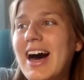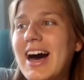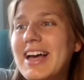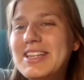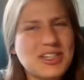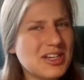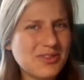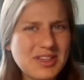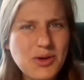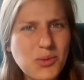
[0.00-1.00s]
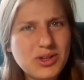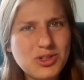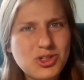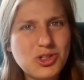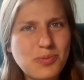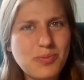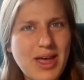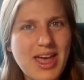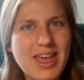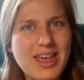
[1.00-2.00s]
I didn't really want to
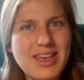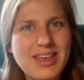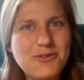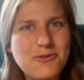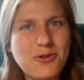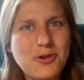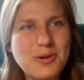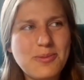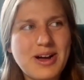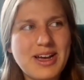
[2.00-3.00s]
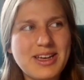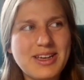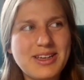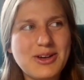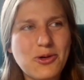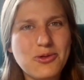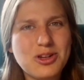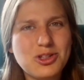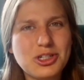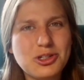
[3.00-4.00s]
pay for my own
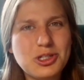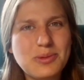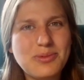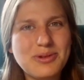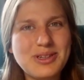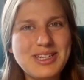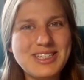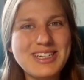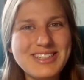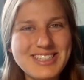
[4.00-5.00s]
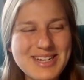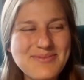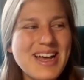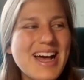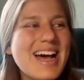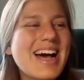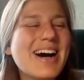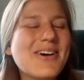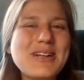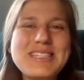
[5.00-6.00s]
internship
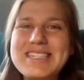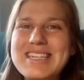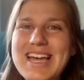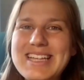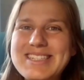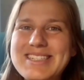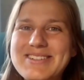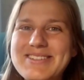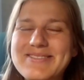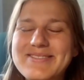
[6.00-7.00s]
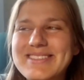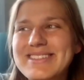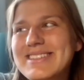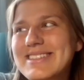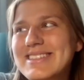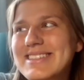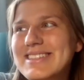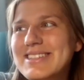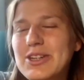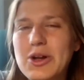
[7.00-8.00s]
once again. So,
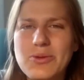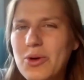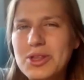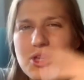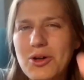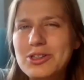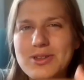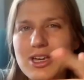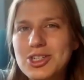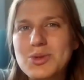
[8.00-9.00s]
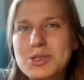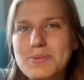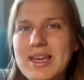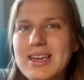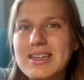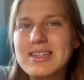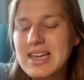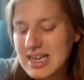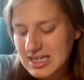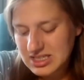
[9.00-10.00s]
you know, the whole education was paid.
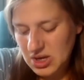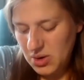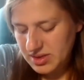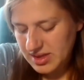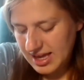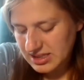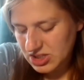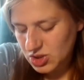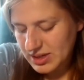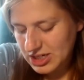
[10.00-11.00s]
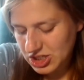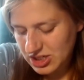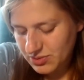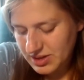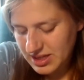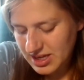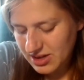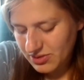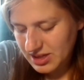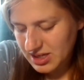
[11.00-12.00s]
So that situation
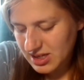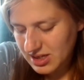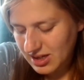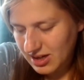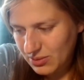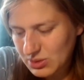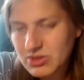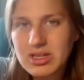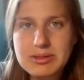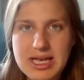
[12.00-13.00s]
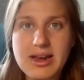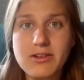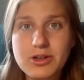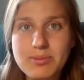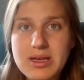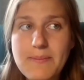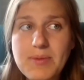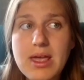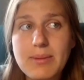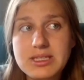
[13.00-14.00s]
really, really was really exciting for me.
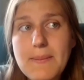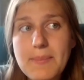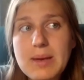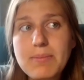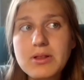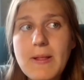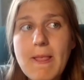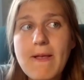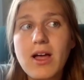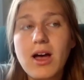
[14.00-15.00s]
But some people